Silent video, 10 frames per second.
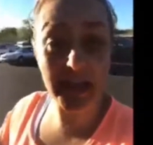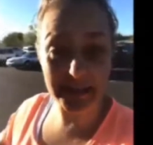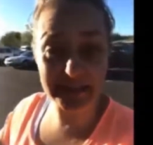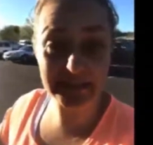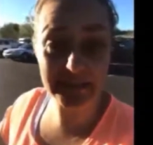
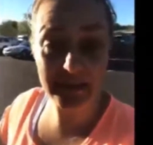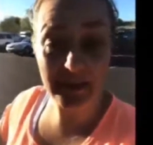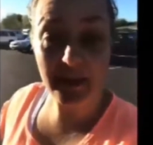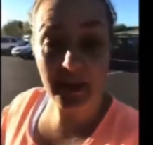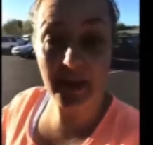hand
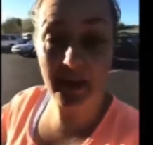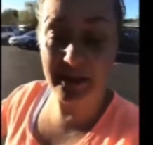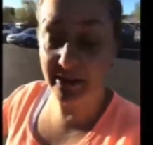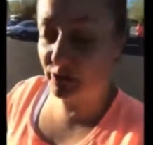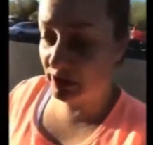
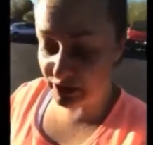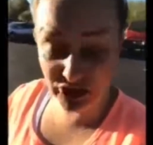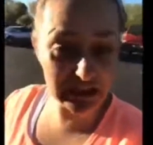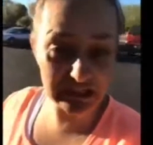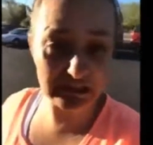and uh,
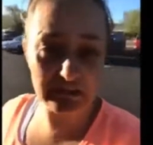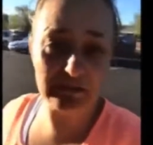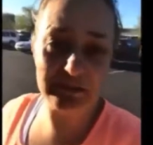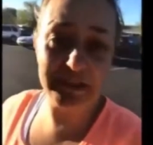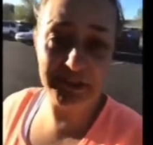just
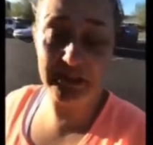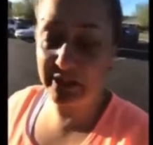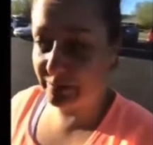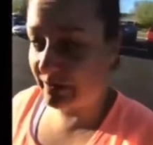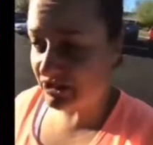literally